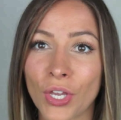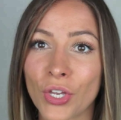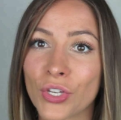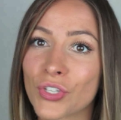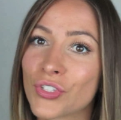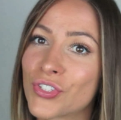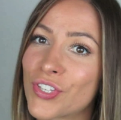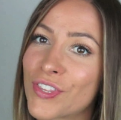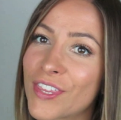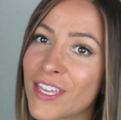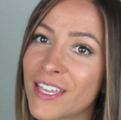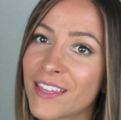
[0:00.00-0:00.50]

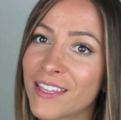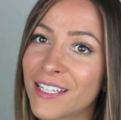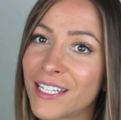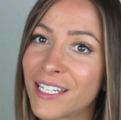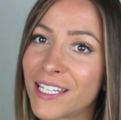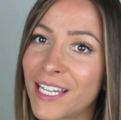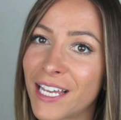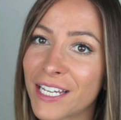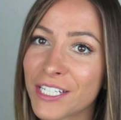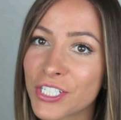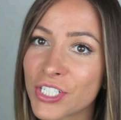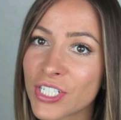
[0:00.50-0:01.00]
So they're the
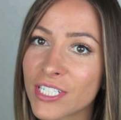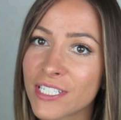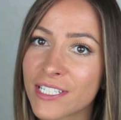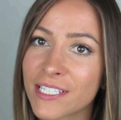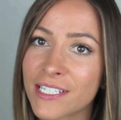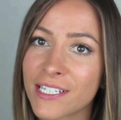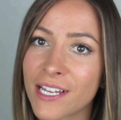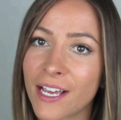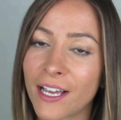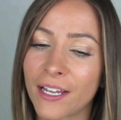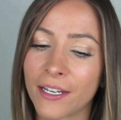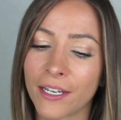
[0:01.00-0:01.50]
lashes
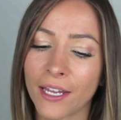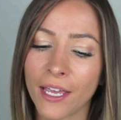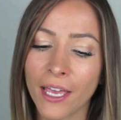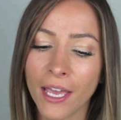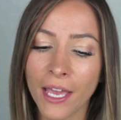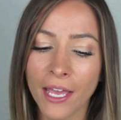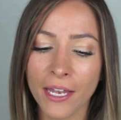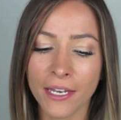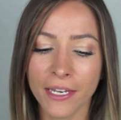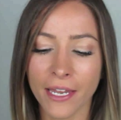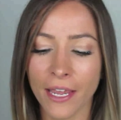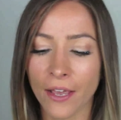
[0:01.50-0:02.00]
done.
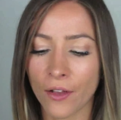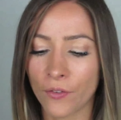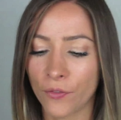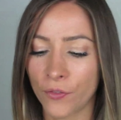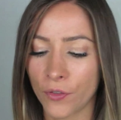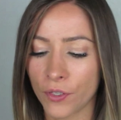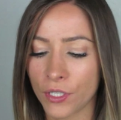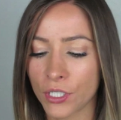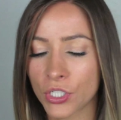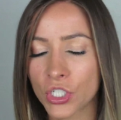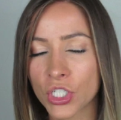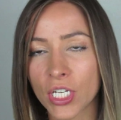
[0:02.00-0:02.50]
Now
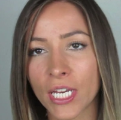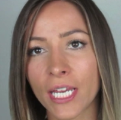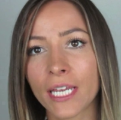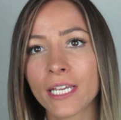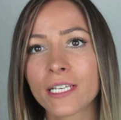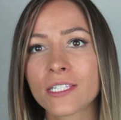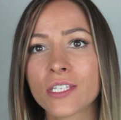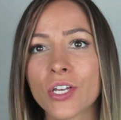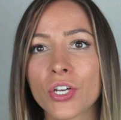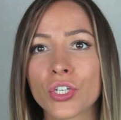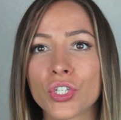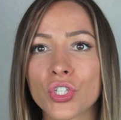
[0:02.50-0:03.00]
for the
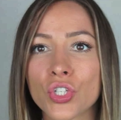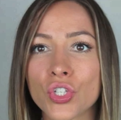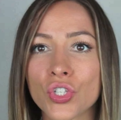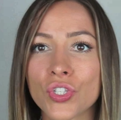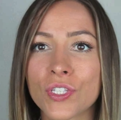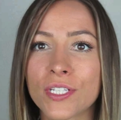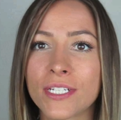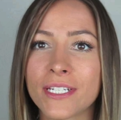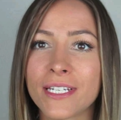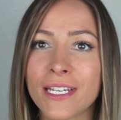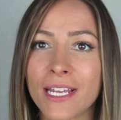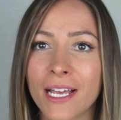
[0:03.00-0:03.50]
cheeks, I
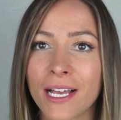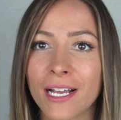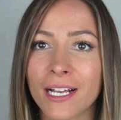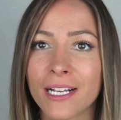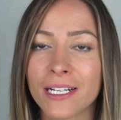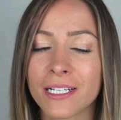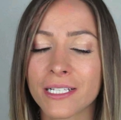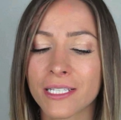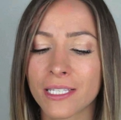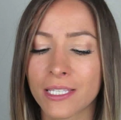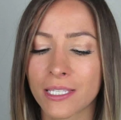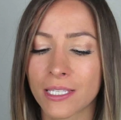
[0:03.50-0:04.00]
use
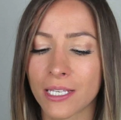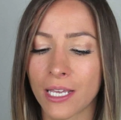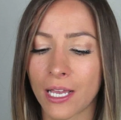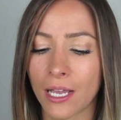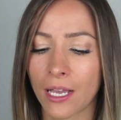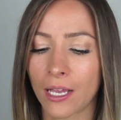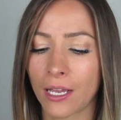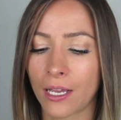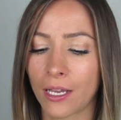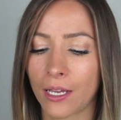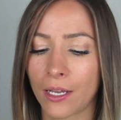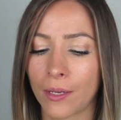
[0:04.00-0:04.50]
NARS
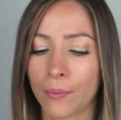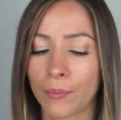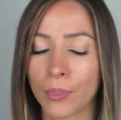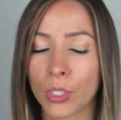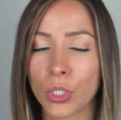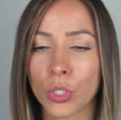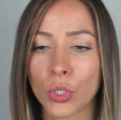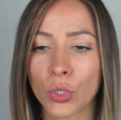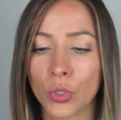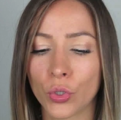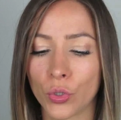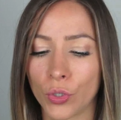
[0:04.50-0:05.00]

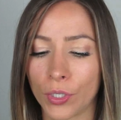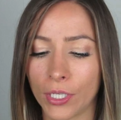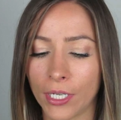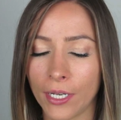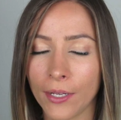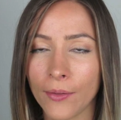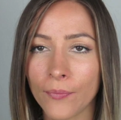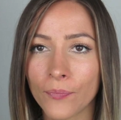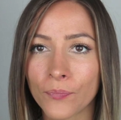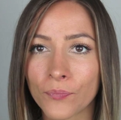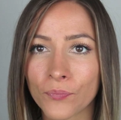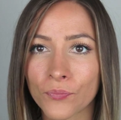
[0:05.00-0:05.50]

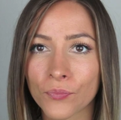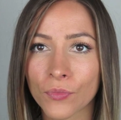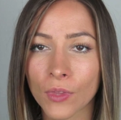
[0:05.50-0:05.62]
Laguna,